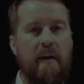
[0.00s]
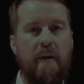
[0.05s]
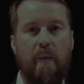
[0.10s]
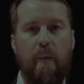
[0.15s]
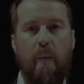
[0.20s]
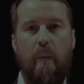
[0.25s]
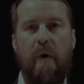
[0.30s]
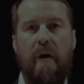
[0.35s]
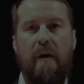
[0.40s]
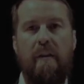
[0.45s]

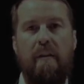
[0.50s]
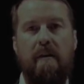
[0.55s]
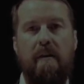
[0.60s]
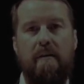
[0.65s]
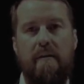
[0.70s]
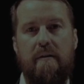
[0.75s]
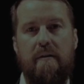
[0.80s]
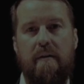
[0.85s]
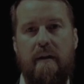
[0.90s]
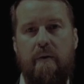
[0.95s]
with
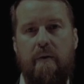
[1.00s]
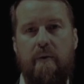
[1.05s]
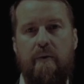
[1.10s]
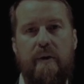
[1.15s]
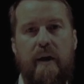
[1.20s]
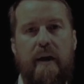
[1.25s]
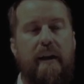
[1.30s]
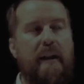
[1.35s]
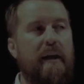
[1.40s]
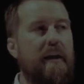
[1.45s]

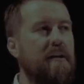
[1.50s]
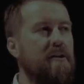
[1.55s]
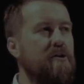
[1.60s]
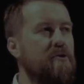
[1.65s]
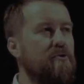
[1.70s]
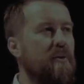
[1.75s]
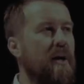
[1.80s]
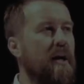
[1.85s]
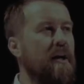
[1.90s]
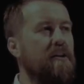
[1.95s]
creating a
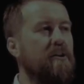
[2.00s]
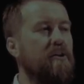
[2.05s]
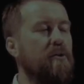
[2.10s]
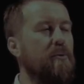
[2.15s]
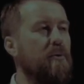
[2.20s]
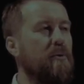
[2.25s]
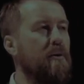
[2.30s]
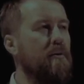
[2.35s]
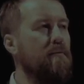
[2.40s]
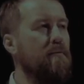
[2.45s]
strategy
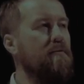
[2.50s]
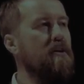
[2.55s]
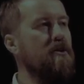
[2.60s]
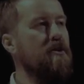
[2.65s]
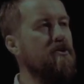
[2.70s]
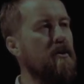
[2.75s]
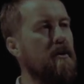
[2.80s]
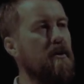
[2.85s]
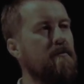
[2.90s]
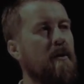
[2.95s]
or a
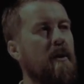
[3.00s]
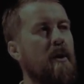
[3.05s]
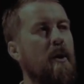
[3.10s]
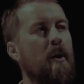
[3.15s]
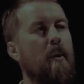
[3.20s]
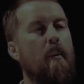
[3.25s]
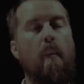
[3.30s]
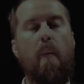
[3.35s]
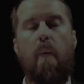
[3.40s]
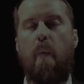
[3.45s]
vision of
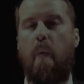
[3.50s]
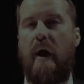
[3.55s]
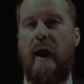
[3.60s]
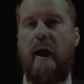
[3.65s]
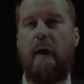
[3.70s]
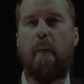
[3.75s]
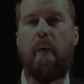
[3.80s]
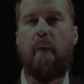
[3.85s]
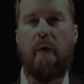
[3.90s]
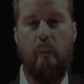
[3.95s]

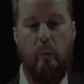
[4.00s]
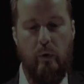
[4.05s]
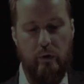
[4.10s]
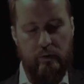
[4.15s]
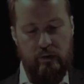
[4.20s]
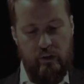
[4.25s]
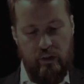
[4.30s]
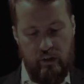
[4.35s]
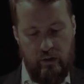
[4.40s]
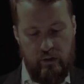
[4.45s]
where we
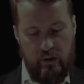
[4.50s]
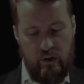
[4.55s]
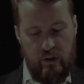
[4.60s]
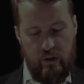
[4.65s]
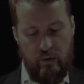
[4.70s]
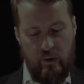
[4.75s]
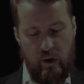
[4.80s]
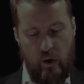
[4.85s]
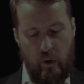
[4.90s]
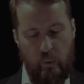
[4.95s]
want to
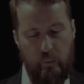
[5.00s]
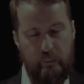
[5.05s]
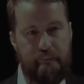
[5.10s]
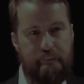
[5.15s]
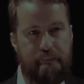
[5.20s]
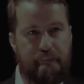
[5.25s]
go.